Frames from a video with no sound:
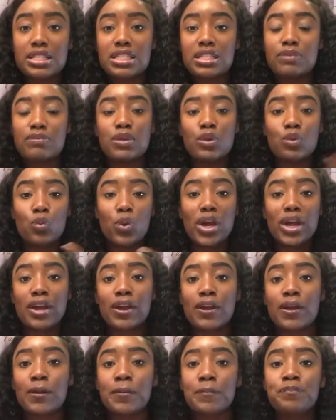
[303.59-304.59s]
to see me
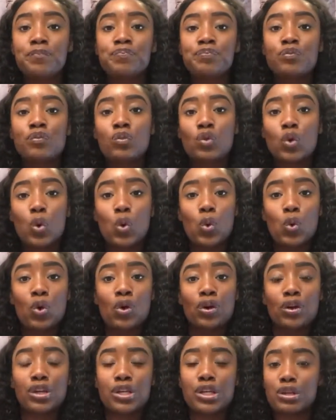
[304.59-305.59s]
wear
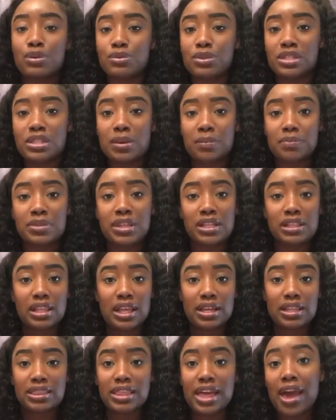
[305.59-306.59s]
or you know something
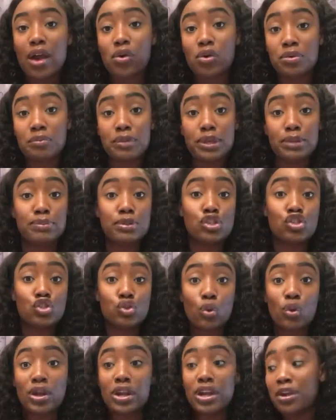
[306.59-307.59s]
like that or maybe
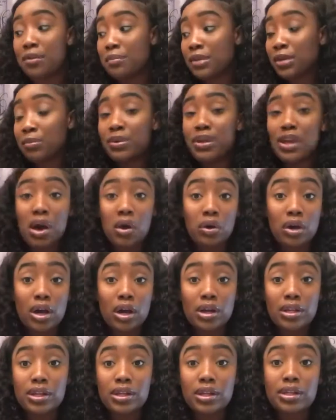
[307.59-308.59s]
short hair maybe I'll
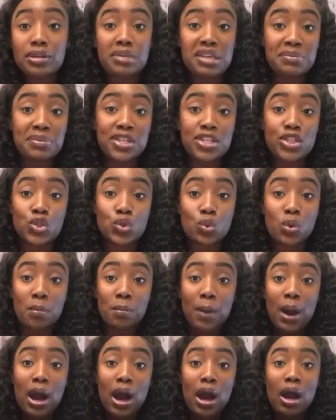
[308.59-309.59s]
cut it maybe into a
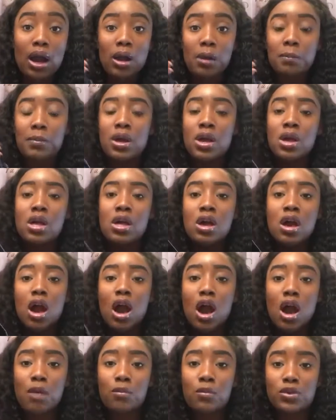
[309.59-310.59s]
bob
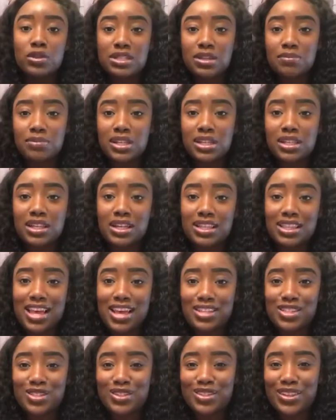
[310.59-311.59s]
um, or something like
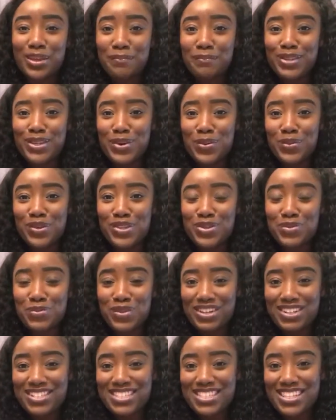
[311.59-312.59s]
that so let me know what you
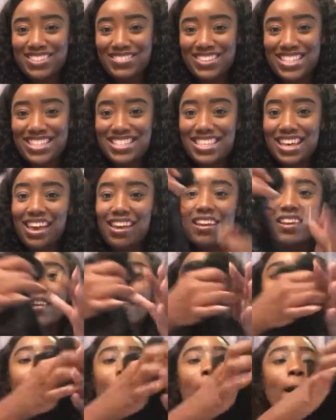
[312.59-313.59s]
want to see with this
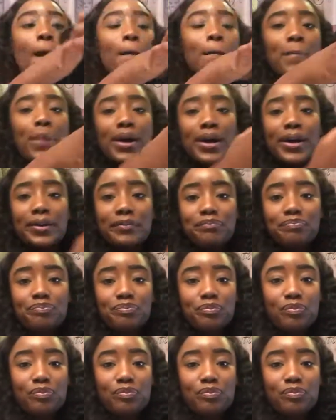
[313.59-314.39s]
hair but